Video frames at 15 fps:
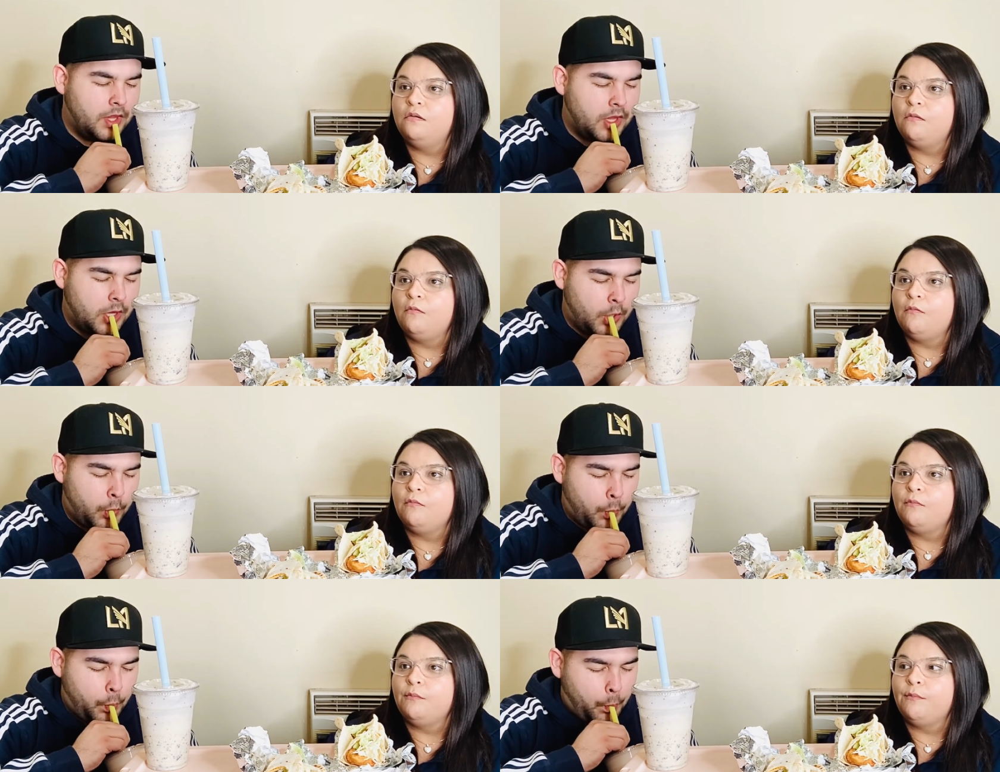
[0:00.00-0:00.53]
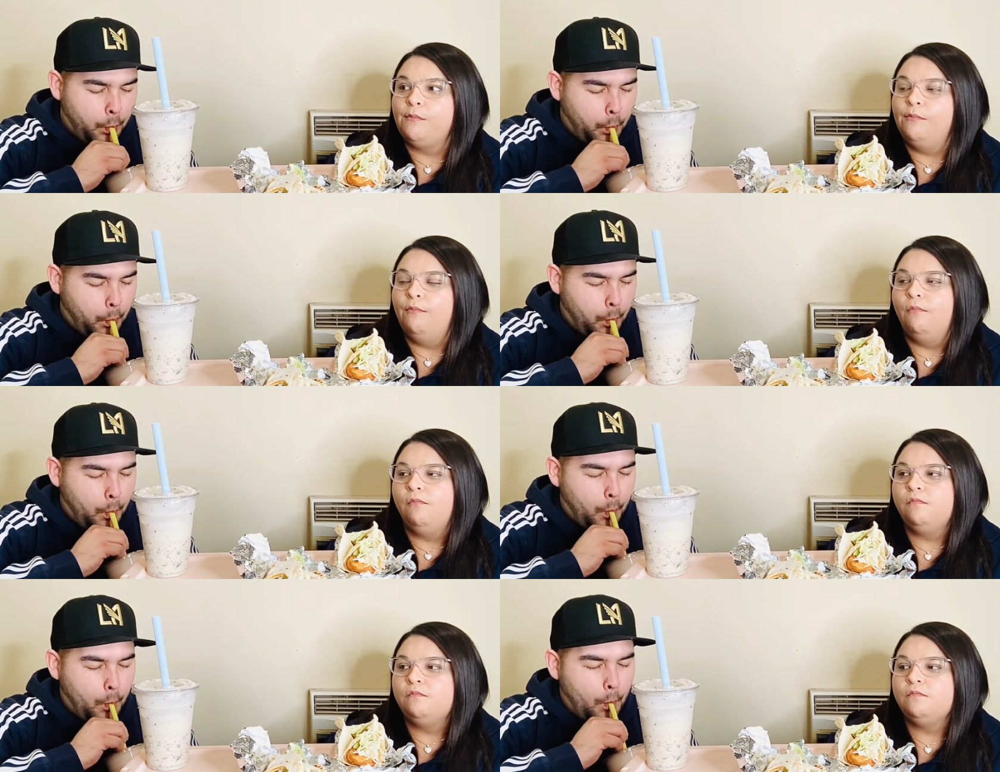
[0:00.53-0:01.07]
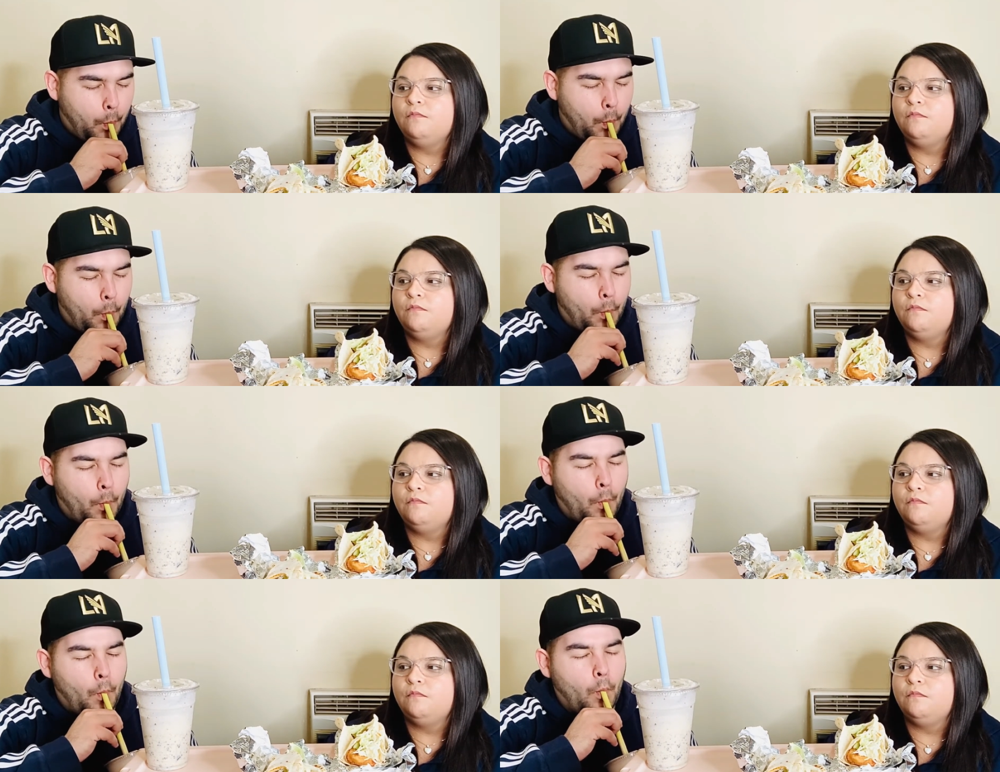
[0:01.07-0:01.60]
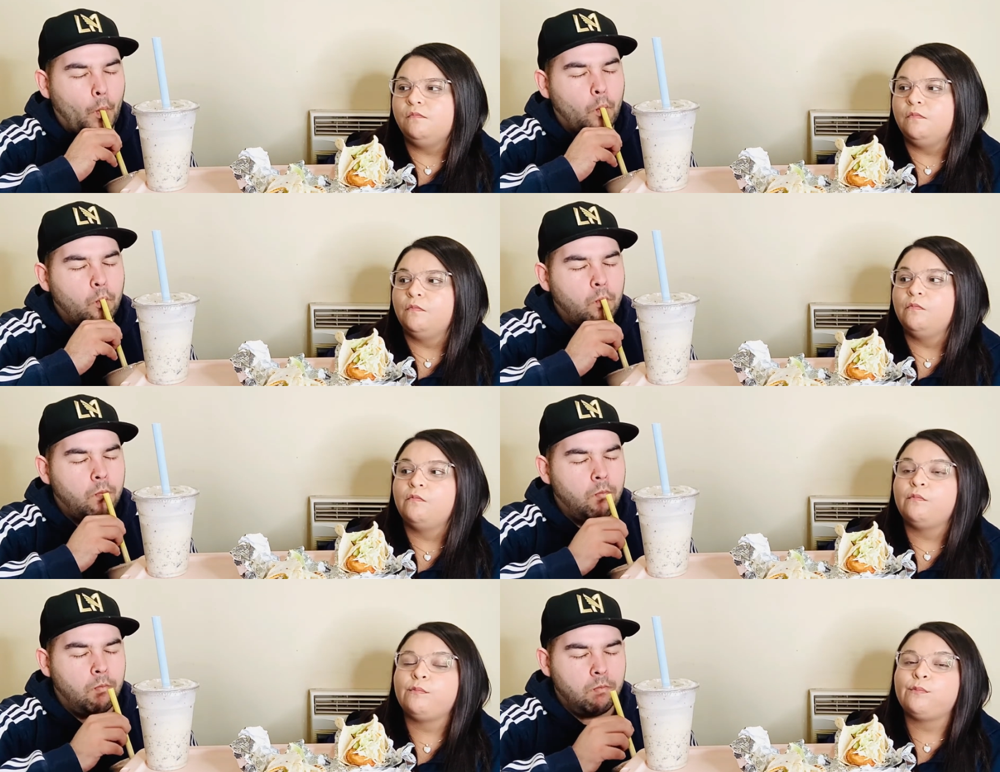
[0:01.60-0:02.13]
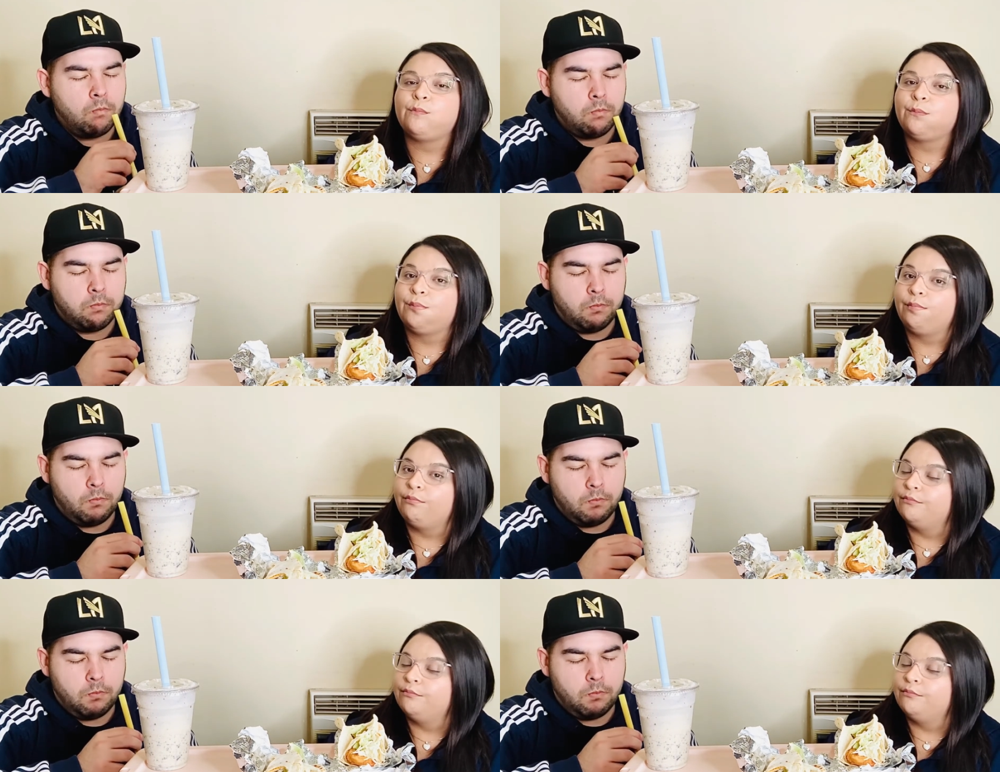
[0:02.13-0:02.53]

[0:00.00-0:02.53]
(silence)